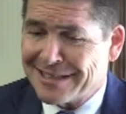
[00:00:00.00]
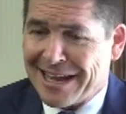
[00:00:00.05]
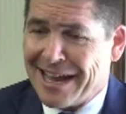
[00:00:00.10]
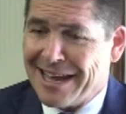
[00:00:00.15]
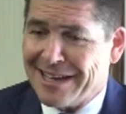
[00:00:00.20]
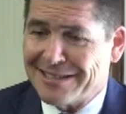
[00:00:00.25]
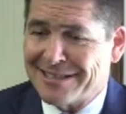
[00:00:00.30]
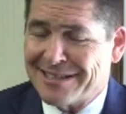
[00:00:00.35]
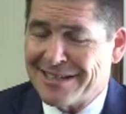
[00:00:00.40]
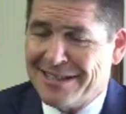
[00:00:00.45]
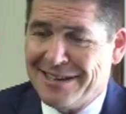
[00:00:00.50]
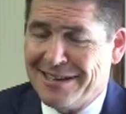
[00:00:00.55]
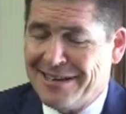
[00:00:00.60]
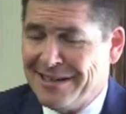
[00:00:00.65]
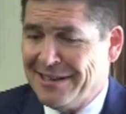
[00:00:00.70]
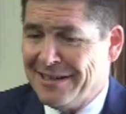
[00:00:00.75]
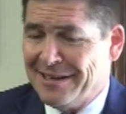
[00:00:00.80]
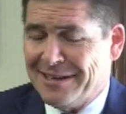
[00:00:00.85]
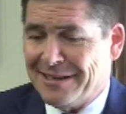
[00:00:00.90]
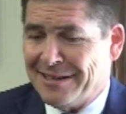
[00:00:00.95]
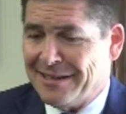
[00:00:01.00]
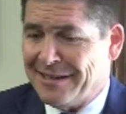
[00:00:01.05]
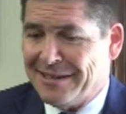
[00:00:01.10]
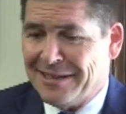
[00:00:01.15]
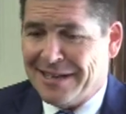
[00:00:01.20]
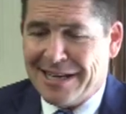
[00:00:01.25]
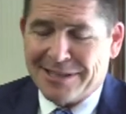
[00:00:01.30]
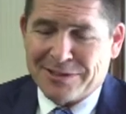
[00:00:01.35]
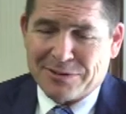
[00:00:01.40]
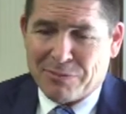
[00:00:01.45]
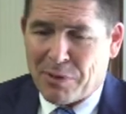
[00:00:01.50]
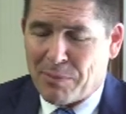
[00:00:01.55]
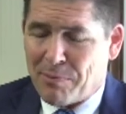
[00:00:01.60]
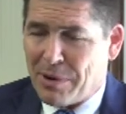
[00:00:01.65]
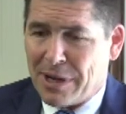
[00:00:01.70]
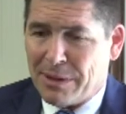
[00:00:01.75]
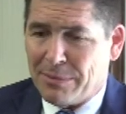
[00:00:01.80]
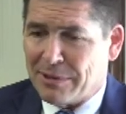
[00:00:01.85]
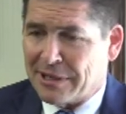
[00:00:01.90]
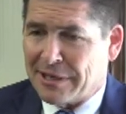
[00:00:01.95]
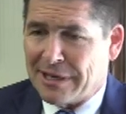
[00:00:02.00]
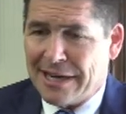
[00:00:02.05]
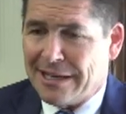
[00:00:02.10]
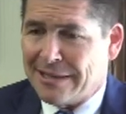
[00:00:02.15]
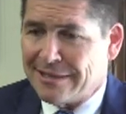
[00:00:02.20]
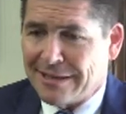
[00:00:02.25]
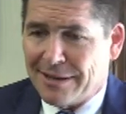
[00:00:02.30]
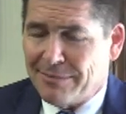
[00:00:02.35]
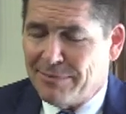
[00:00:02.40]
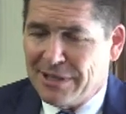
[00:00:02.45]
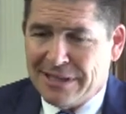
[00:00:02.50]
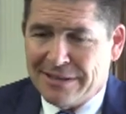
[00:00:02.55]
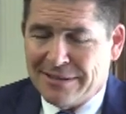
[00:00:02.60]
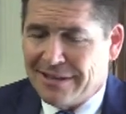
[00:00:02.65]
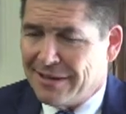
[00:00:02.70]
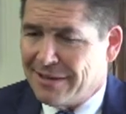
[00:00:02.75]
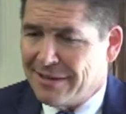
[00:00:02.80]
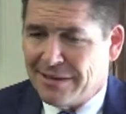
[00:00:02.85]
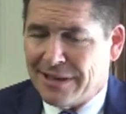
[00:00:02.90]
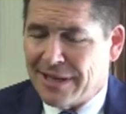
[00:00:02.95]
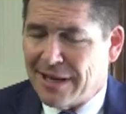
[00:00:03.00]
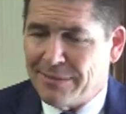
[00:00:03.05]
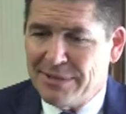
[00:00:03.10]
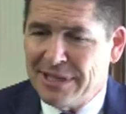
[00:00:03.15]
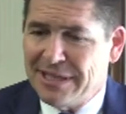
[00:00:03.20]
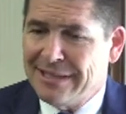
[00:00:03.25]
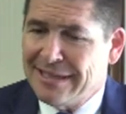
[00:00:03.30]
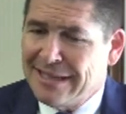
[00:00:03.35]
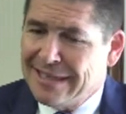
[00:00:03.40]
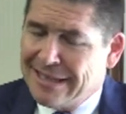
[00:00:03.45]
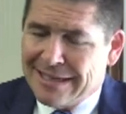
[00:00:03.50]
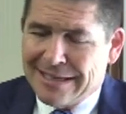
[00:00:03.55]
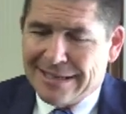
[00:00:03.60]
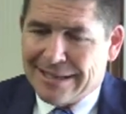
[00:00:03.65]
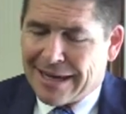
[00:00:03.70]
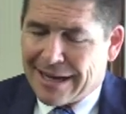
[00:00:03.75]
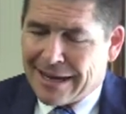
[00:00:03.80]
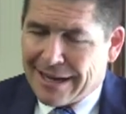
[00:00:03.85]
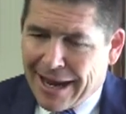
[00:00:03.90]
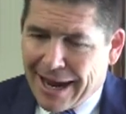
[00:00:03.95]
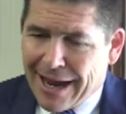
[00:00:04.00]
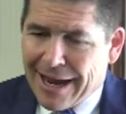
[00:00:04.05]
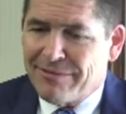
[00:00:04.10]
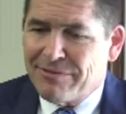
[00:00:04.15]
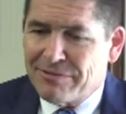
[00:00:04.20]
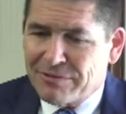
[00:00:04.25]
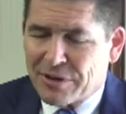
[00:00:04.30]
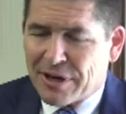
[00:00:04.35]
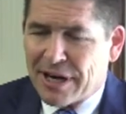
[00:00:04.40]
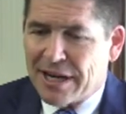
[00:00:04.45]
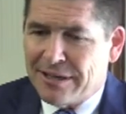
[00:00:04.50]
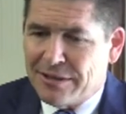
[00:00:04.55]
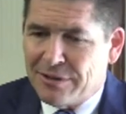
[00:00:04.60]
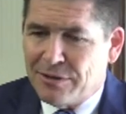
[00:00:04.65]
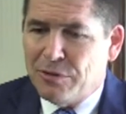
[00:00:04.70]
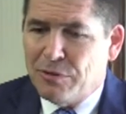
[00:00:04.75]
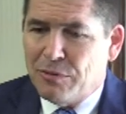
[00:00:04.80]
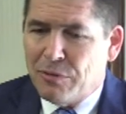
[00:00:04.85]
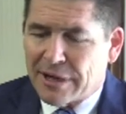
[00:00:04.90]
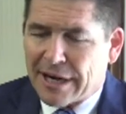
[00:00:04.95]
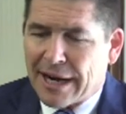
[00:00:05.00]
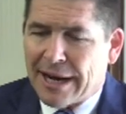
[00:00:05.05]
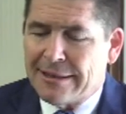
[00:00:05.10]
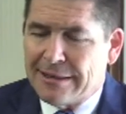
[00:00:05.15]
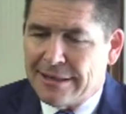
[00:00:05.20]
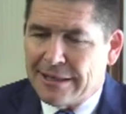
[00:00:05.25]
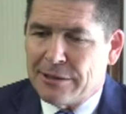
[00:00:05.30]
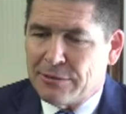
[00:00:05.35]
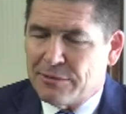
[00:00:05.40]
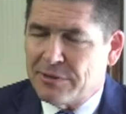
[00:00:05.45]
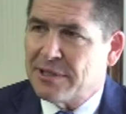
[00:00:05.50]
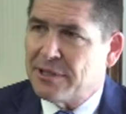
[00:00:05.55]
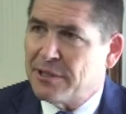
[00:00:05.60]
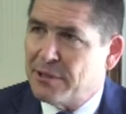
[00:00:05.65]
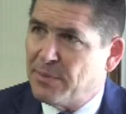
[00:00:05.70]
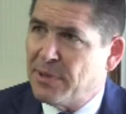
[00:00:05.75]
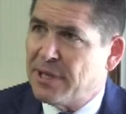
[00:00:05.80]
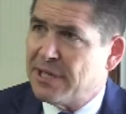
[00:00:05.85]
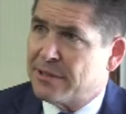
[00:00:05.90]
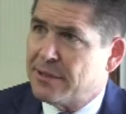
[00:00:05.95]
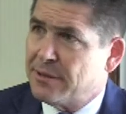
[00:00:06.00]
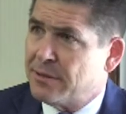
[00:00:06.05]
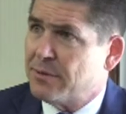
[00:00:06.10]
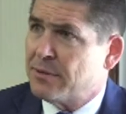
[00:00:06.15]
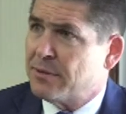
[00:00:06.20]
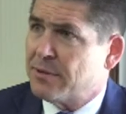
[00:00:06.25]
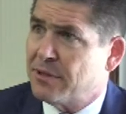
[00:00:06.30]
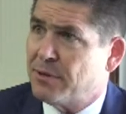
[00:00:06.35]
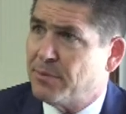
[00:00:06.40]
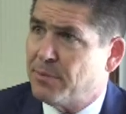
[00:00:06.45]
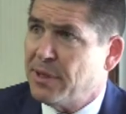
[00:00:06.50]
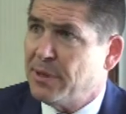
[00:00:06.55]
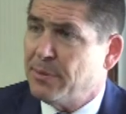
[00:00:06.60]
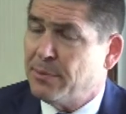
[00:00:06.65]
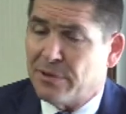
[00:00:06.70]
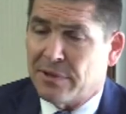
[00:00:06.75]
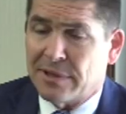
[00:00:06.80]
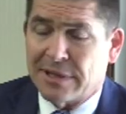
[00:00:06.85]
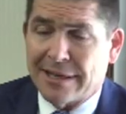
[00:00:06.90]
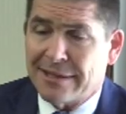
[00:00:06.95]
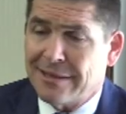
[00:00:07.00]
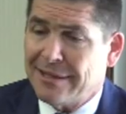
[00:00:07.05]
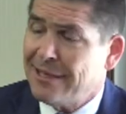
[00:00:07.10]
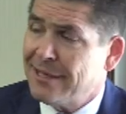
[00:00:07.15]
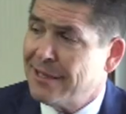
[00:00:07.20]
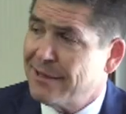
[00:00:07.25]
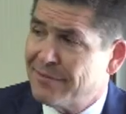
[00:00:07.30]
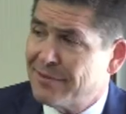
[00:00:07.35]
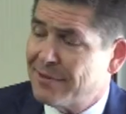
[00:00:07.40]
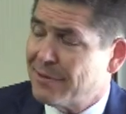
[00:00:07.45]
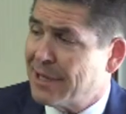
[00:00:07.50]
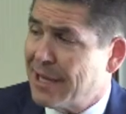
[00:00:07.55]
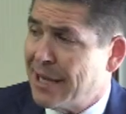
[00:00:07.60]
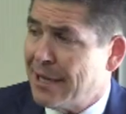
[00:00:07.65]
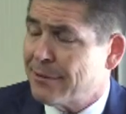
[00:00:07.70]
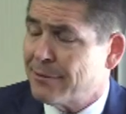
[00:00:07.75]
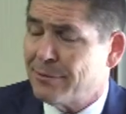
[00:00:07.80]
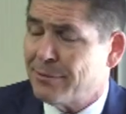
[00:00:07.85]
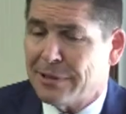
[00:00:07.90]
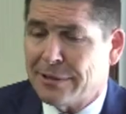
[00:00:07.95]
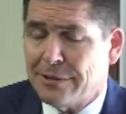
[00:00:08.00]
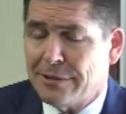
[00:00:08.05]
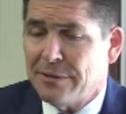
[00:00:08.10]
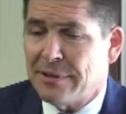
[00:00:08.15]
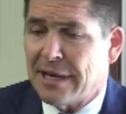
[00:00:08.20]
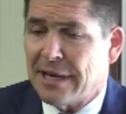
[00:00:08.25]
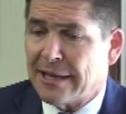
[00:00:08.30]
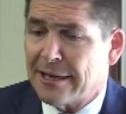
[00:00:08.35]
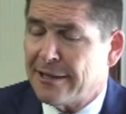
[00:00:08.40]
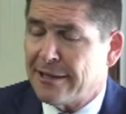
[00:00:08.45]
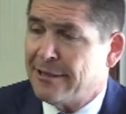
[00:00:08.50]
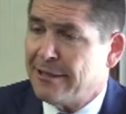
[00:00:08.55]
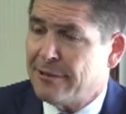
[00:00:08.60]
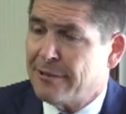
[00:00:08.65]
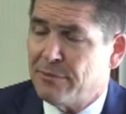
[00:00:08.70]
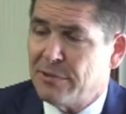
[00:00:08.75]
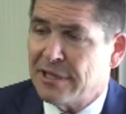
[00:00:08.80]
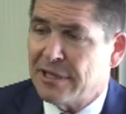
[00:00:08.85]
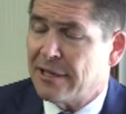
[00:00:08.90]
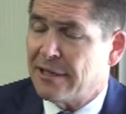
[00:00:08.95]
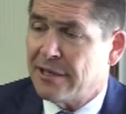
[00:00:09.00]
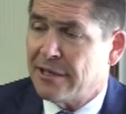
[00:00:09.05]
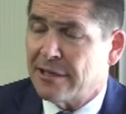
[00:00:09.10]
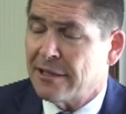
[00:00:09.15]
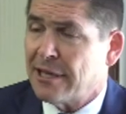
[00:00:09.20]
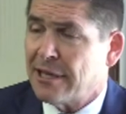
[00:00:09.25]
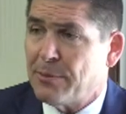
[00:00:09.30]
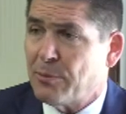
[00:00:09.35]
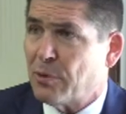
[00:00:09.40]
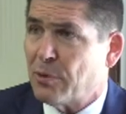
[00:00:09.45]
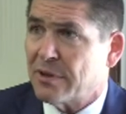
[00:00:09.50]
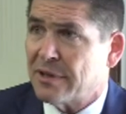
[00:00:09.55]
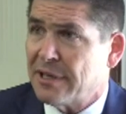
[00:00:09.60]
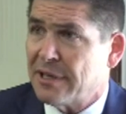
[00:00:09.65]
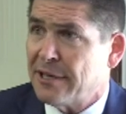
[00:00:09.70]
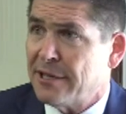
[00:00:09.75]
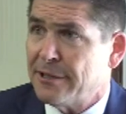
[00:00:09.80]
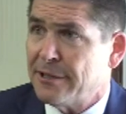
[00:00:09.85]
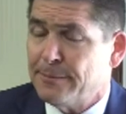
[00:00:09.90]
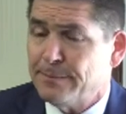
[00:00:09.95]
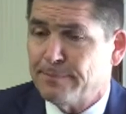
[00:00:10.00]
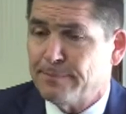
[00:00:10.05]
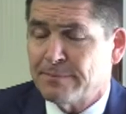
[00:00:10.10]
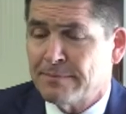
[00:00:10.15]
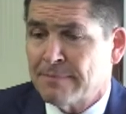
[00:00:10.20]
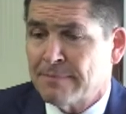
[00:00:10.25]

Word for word: as, uh, as a Republican, as, I mean, I mean, I, I've tried to do what I think was in the best interest of the people, and I think if together we do that, I think we could get a lot more done. And